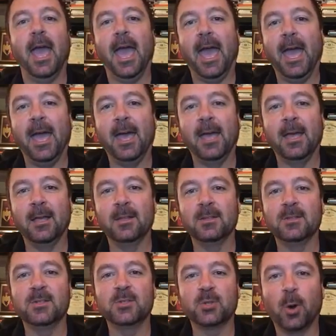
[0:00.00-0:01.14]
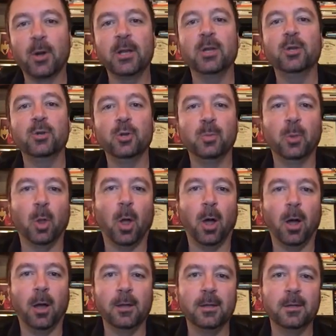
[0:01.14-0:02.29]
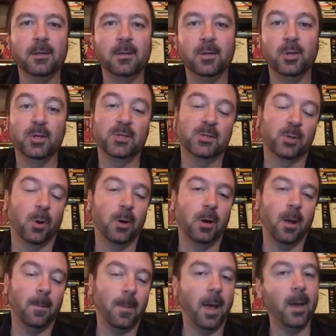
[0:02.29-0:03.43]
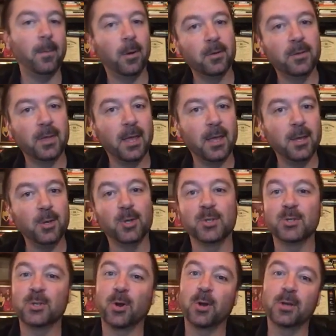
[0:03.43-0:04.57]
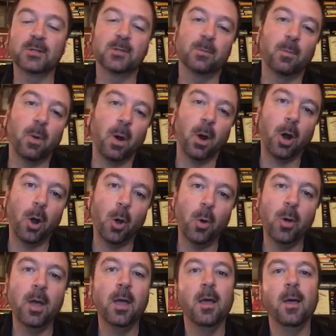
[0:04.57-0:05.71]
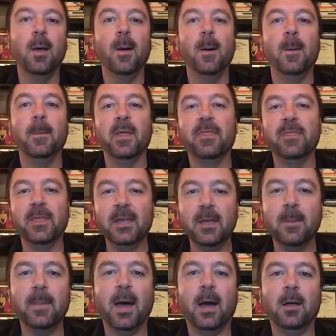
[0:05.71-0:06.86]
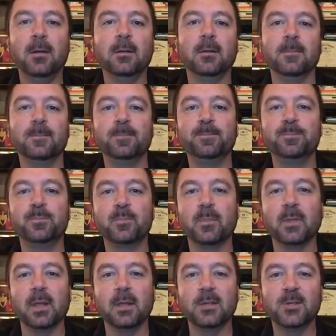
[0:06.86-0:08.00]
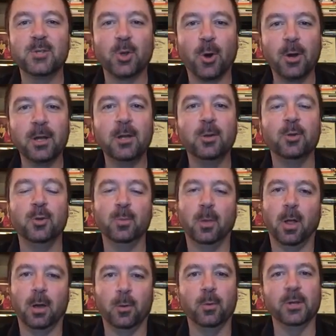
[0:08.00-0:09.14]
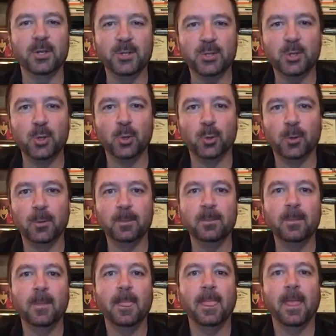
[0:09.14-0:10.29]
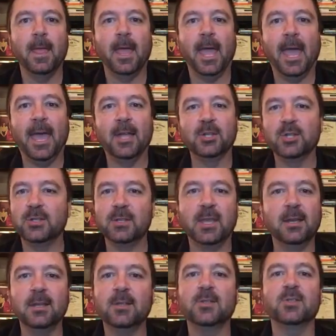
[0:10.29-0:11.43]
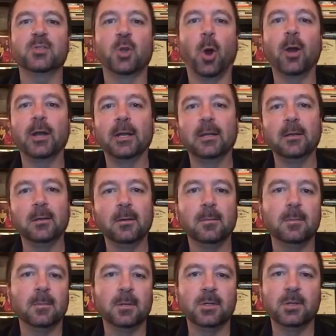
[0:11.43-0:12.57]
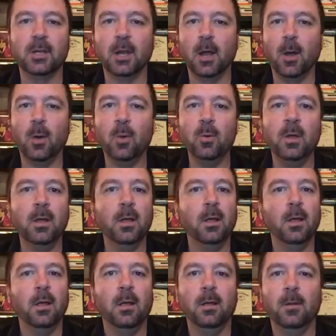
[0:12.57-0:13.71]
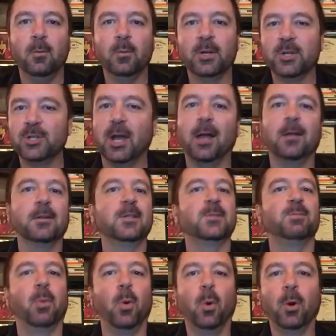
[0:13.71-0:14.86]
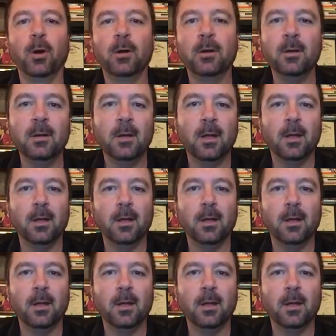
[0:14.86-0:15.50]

and starting your new blog. You could start it on my birthday, you could start it tomorrow, but think about starting your new blog really soon and just getting started. You know, when a child is born,